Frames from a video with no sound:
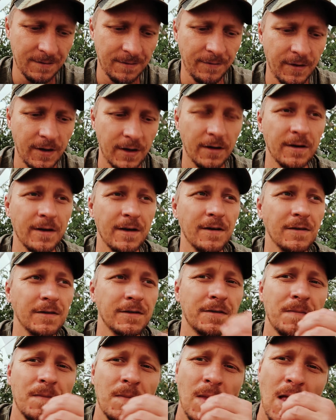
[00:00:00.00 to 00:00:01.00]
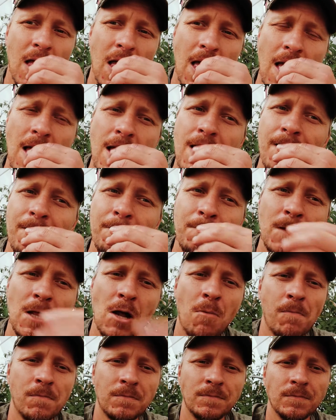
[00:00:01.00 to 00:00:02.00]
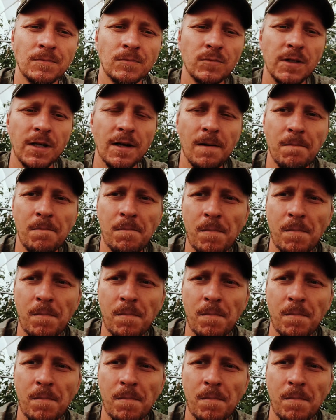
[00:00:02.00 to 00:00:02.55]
fingernails, yeah,